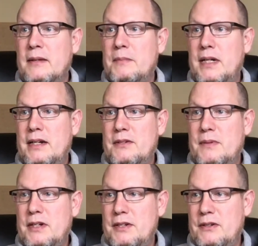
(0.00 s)
But I just
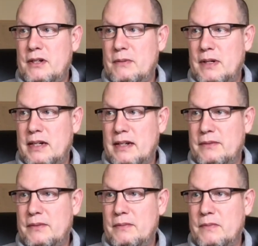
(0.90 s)
wanted to show you what kind
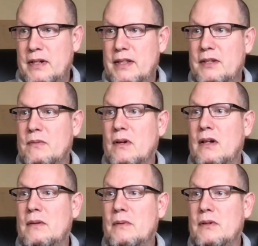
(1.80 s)
of one of these
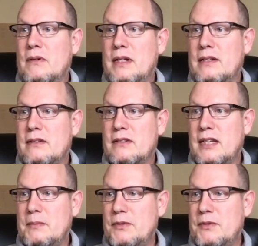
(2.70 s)
raw recordings looks like